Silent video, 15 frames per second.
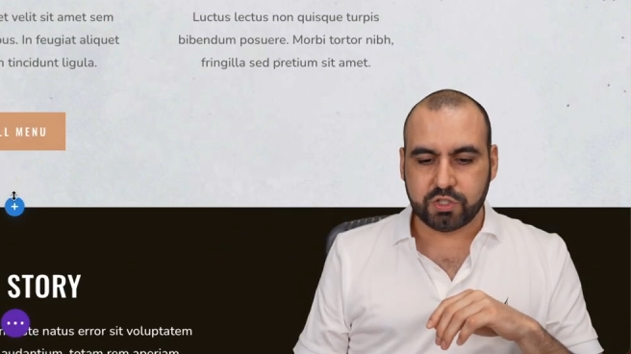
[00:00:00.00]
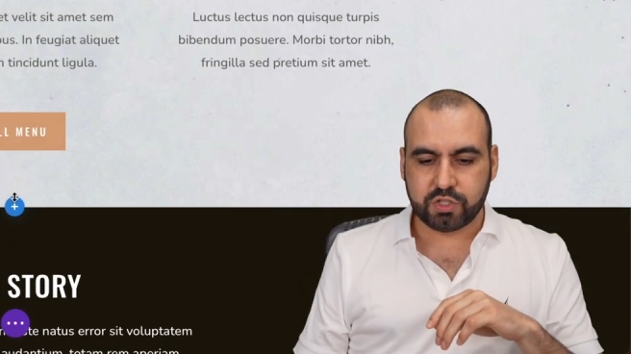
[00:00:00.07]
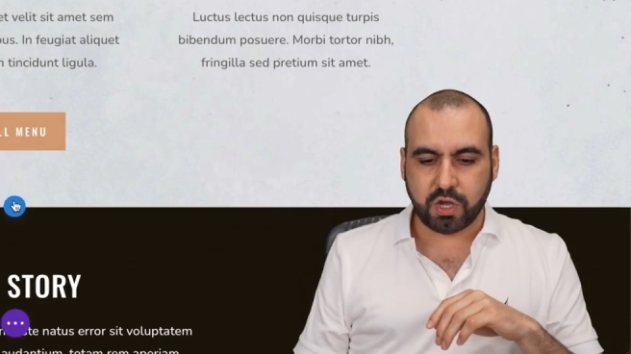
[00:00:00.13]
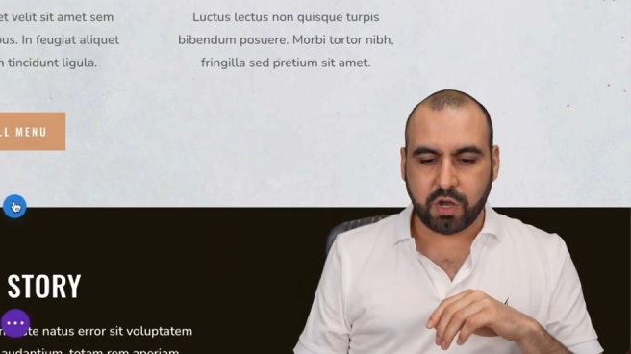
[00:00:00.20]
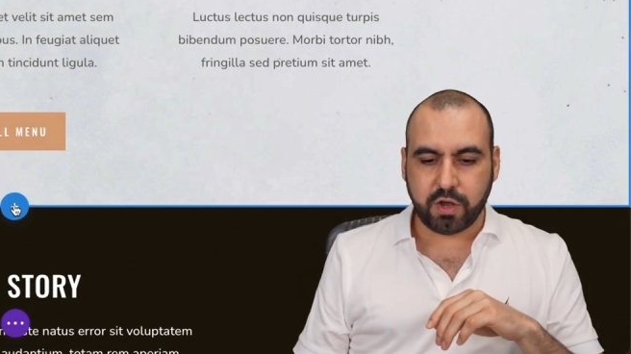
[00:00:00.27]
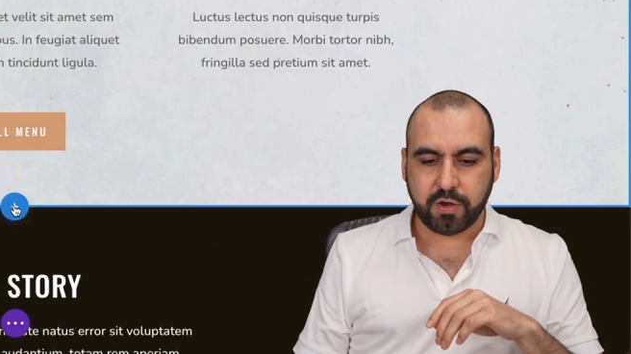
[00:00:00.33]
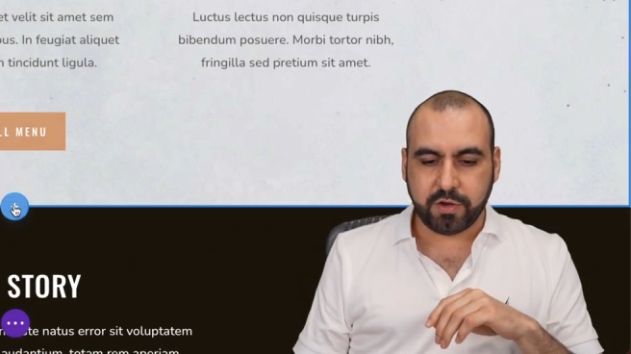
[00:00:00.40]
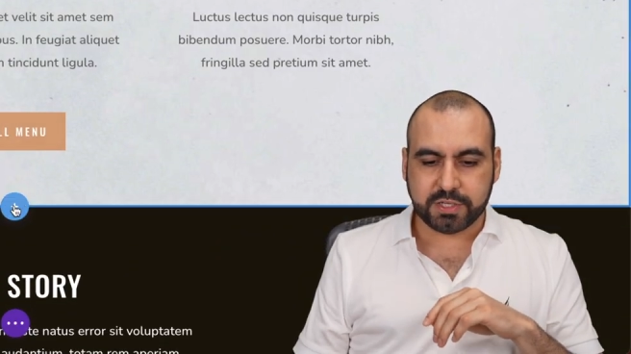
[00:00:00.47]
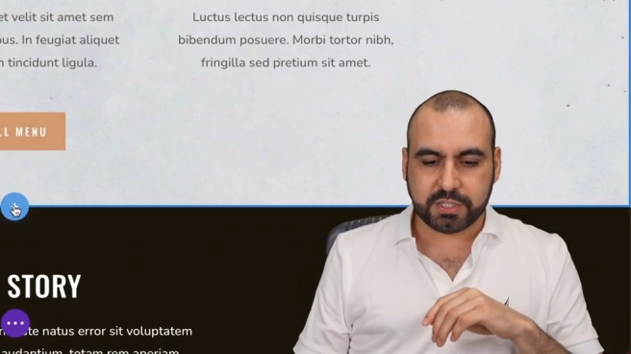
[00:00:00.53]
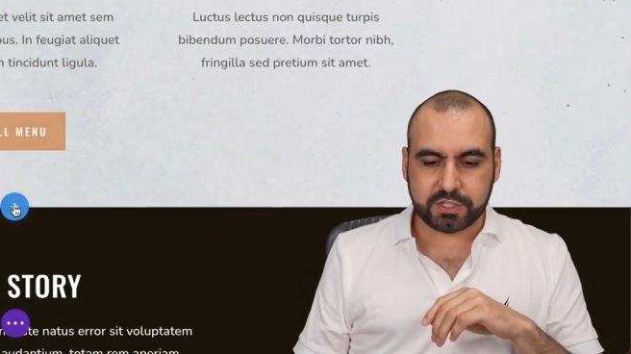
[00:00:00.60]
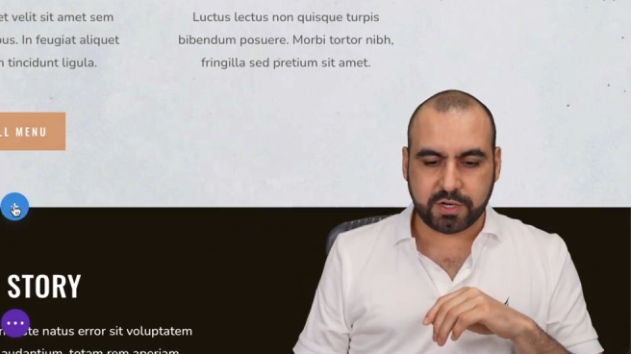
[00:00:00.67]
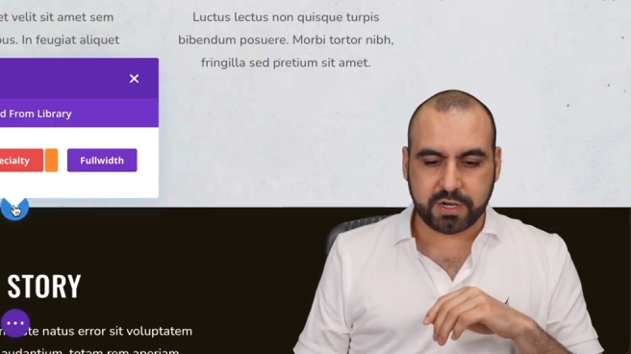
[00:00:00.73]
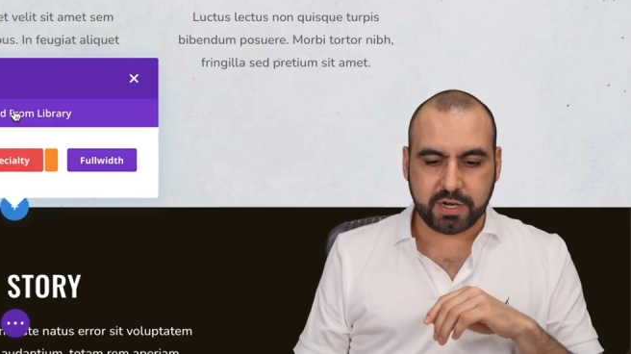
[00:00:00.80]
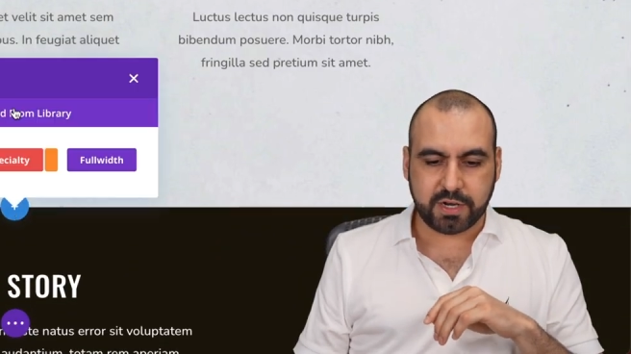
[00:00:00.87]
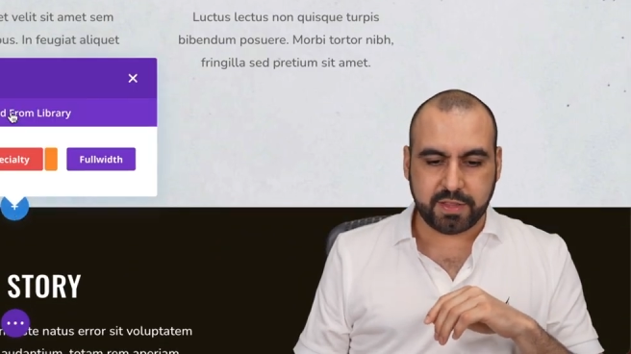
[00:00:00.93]
So I'll
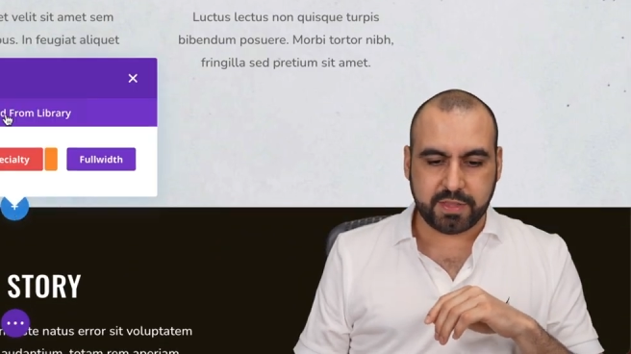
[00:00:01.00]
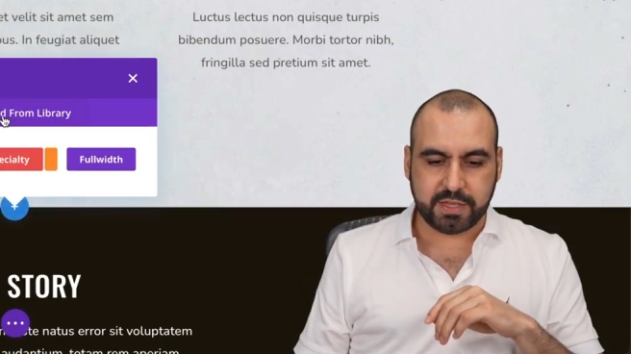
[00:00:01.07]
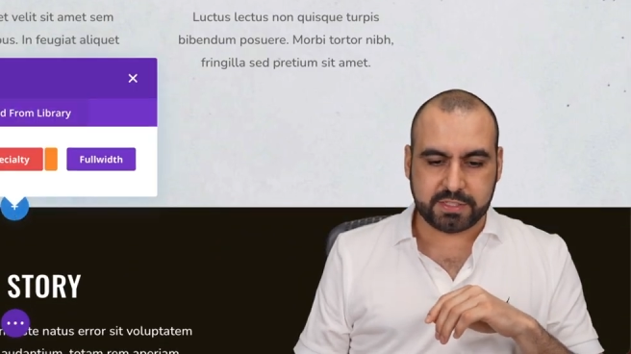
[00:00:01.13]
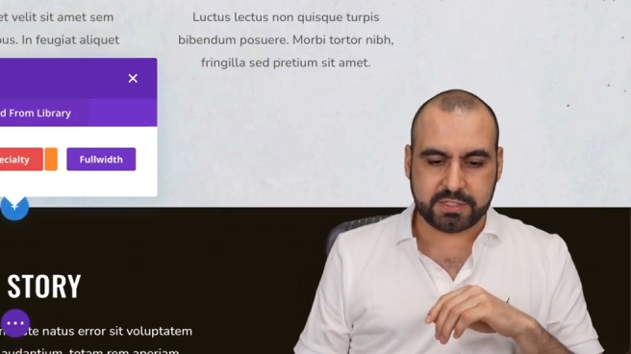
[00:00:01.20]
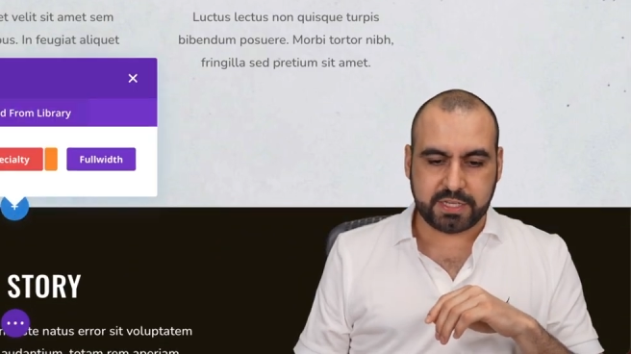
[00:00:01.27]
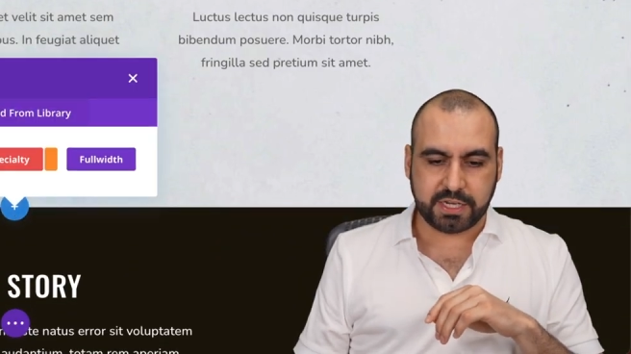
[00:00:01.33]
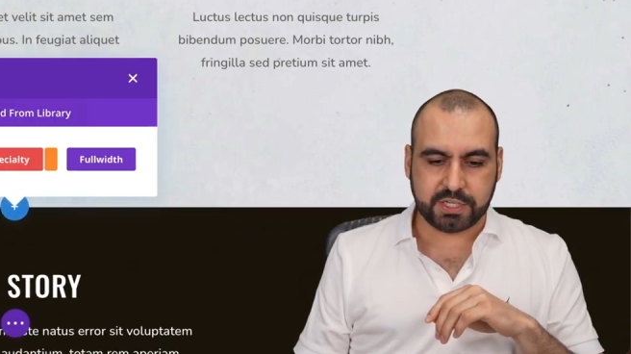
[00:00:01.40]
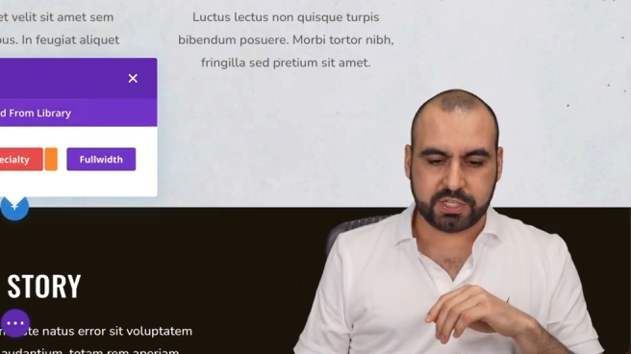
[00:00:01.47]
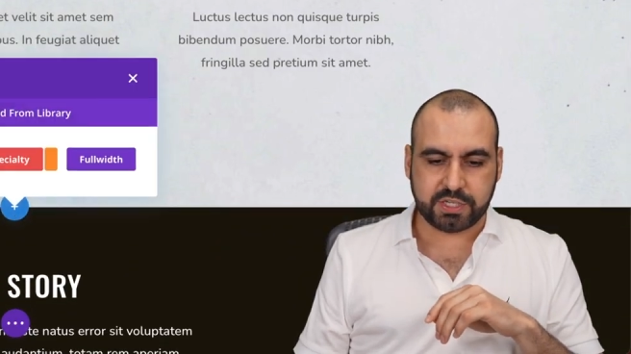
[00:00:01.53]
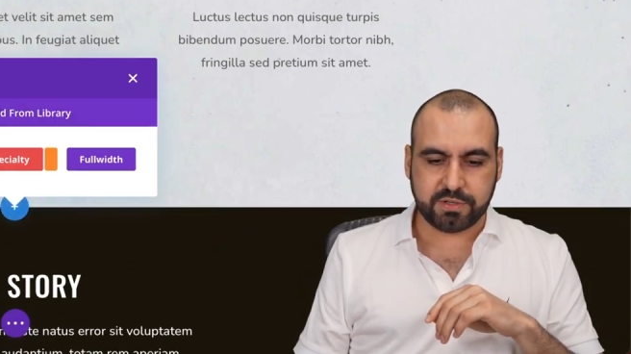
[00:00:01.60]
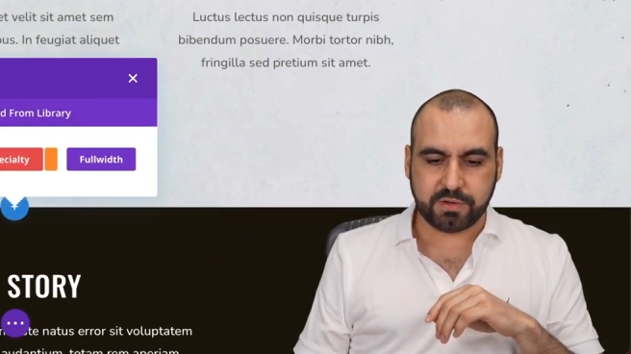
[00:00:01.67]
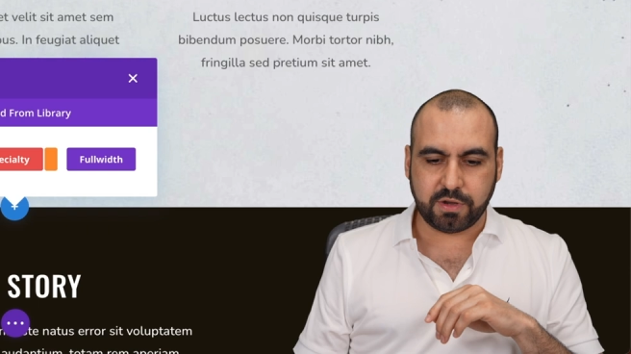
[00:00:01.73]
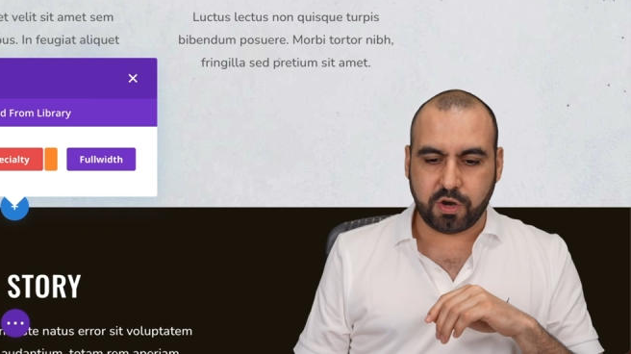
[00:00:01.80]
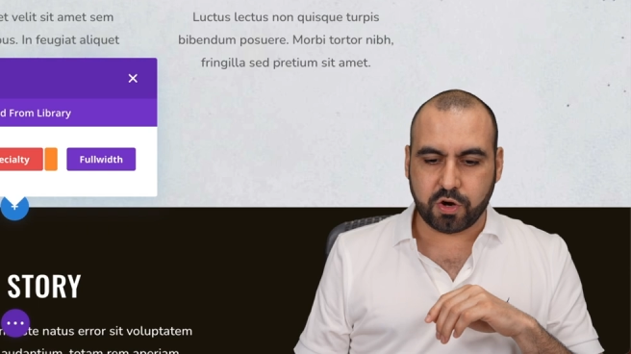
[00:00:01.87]
insert it in this section.